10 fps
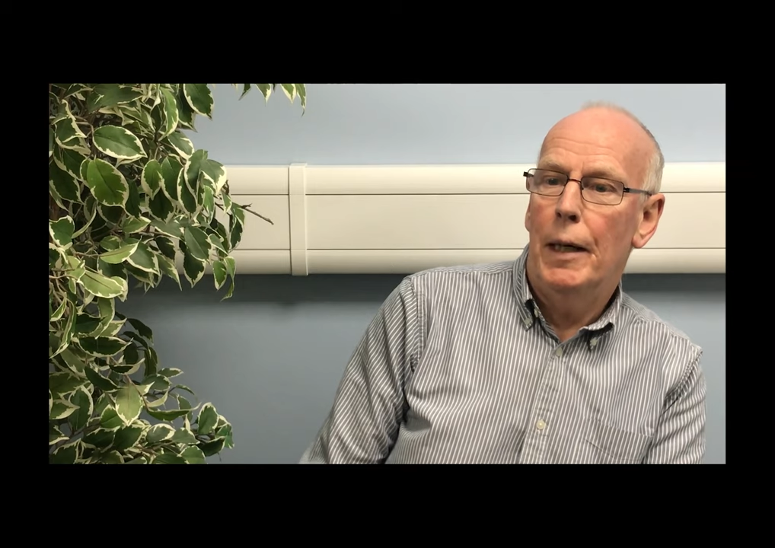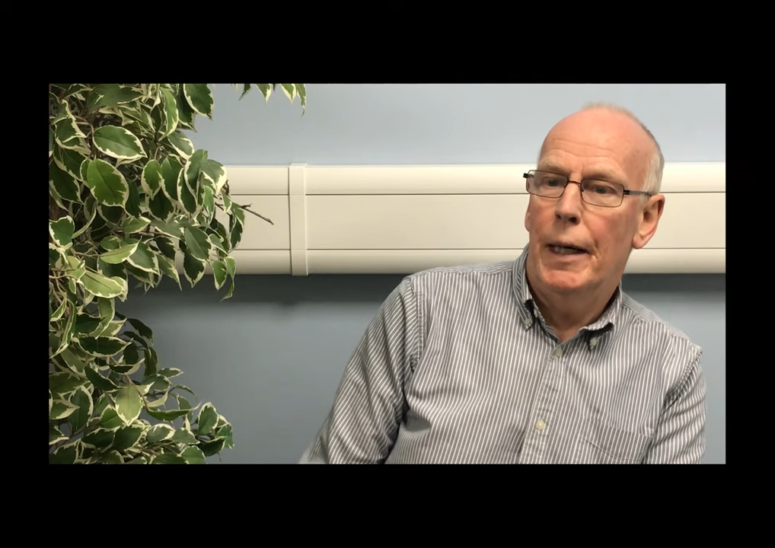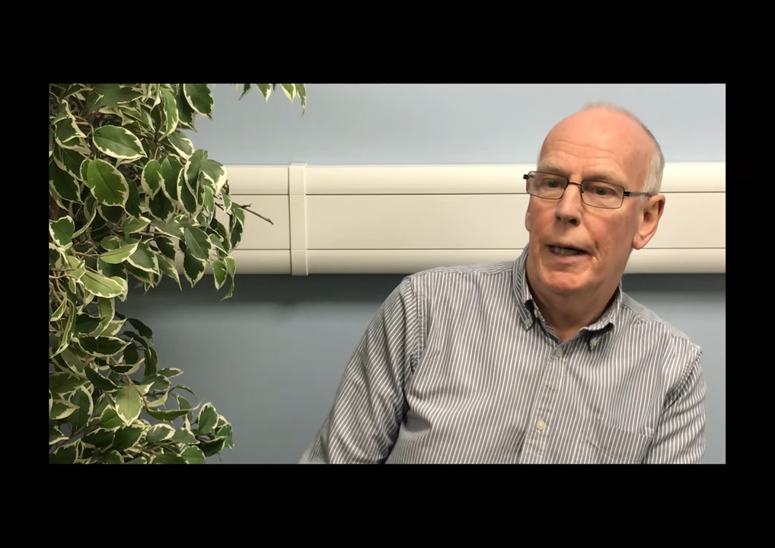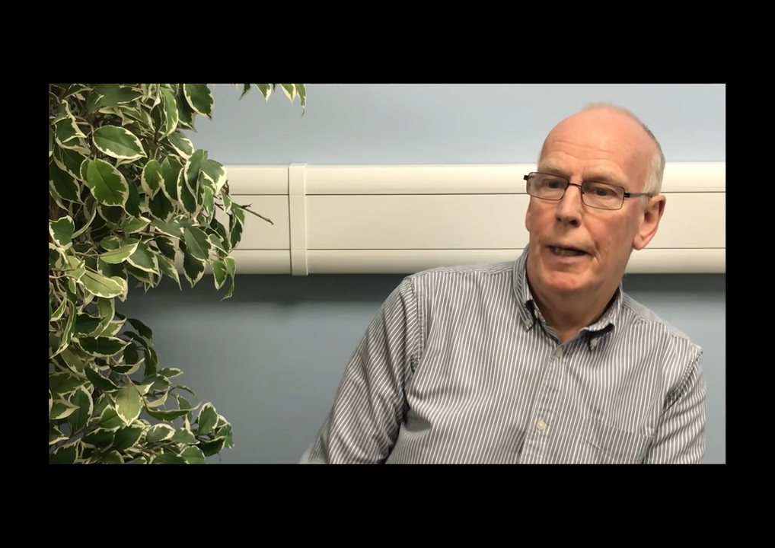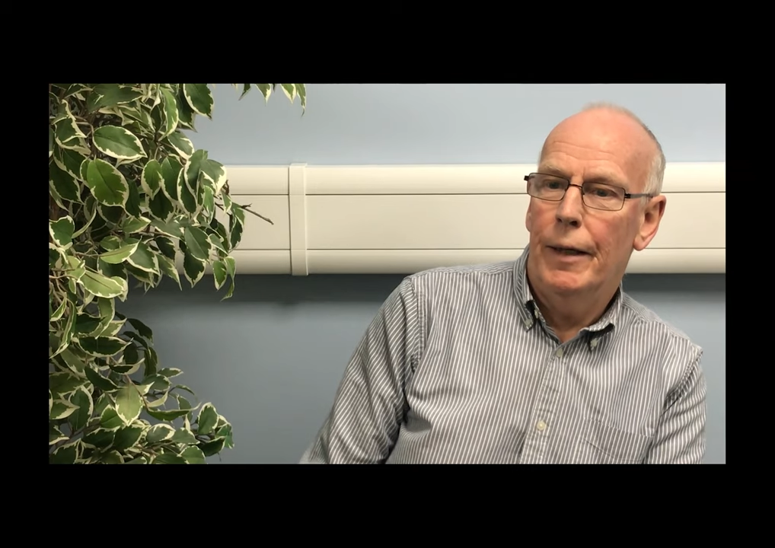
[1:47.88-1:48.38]

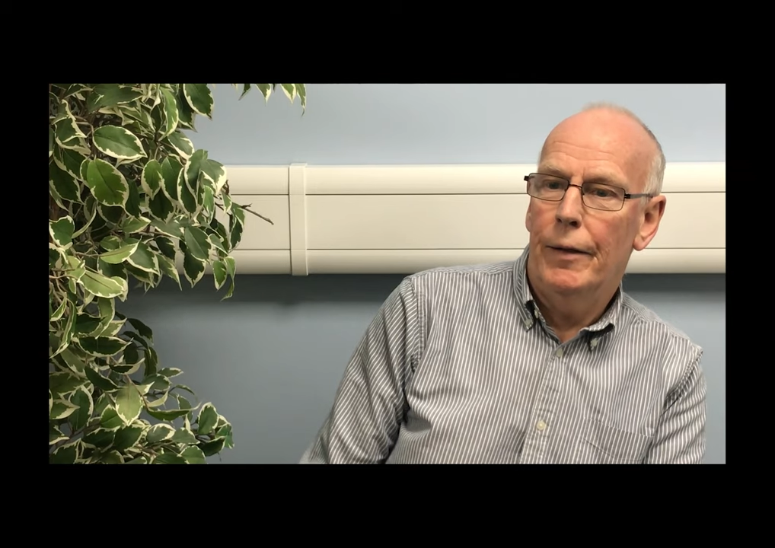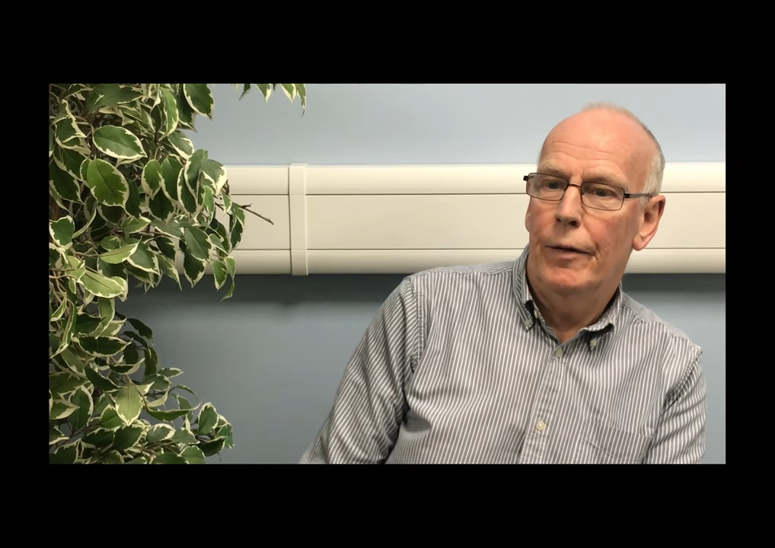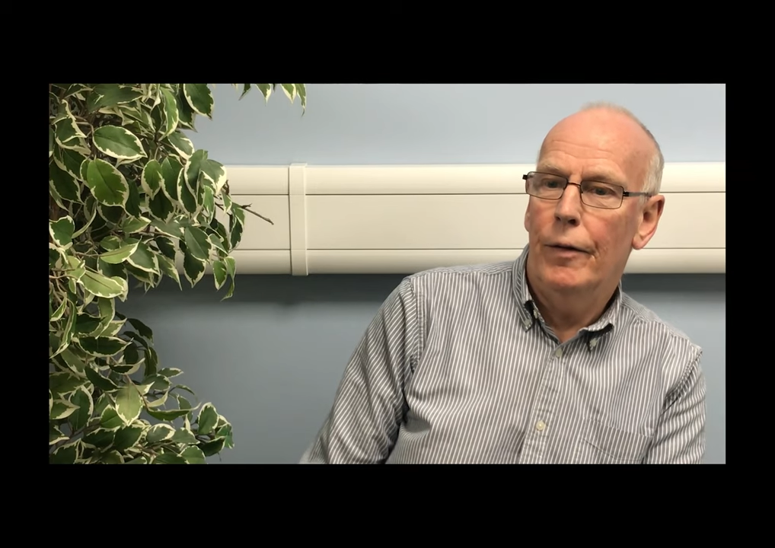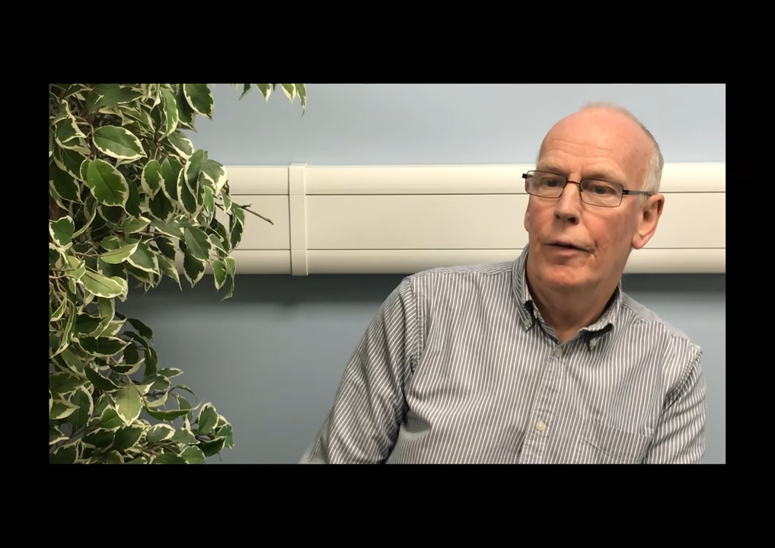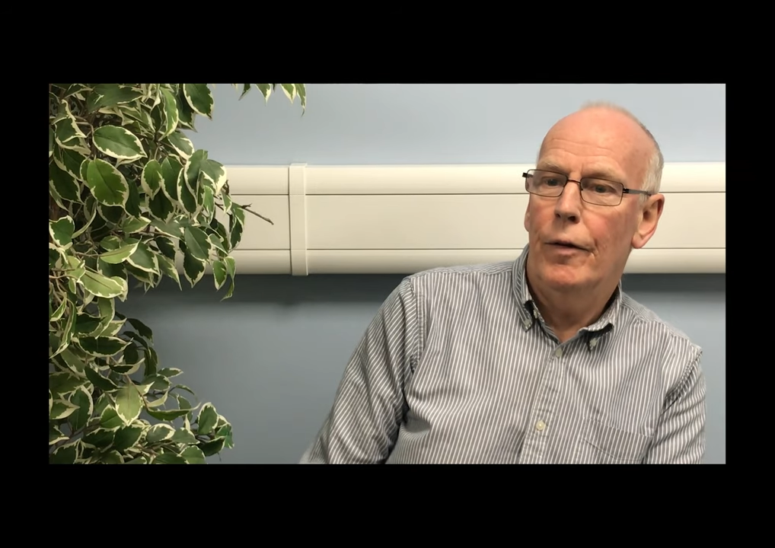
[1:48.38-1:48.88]

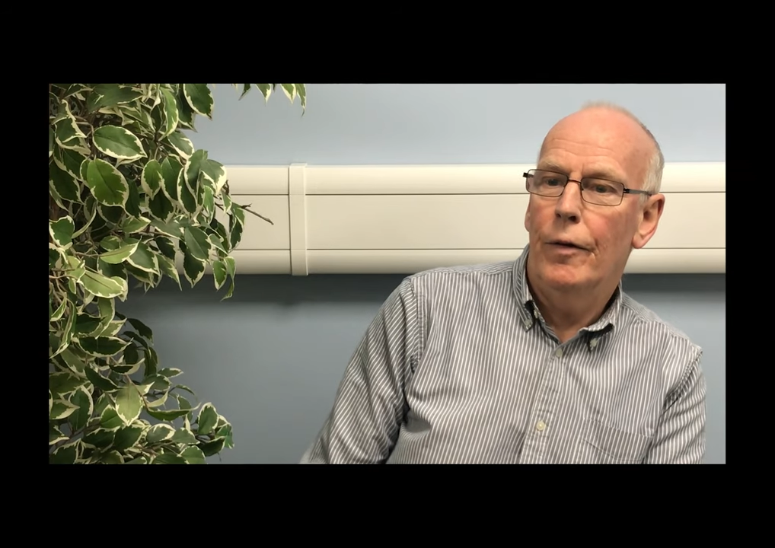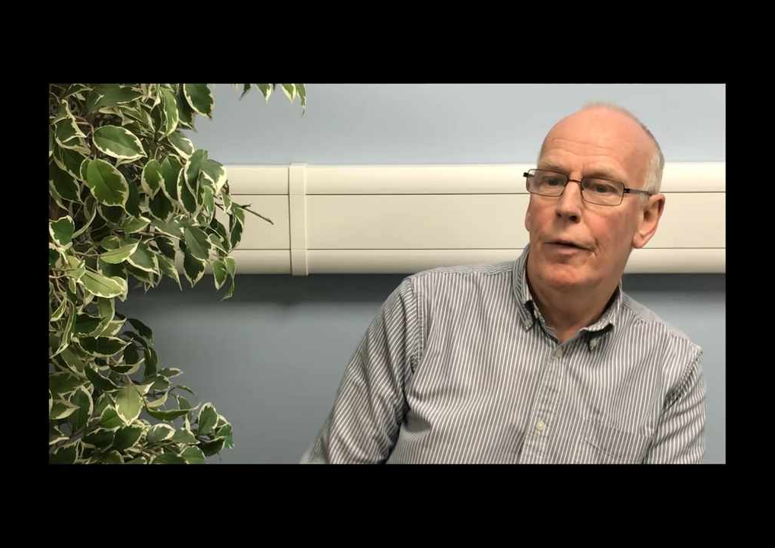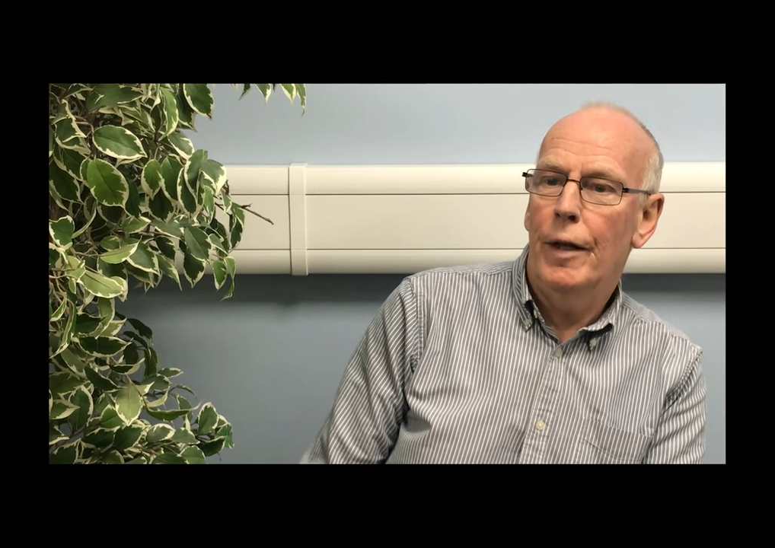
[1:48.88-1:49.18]
And